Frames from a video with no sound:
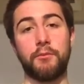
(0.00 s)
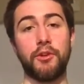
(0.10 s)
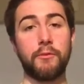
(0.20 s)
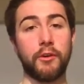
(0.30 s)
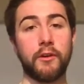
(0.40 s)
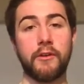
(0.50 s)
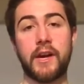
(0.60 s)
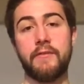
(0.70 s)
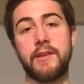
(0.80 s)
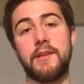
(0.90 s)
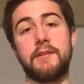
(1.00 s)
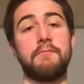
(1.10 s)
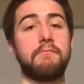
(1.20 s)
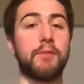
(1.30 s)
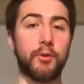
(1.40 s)
pre-boil gravity,
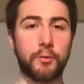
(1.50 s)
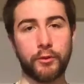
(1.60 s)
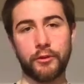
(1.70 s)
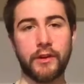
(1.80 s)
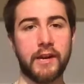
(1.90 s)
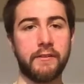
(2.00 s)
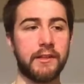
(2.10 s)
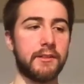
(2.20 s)
post-boil gravity.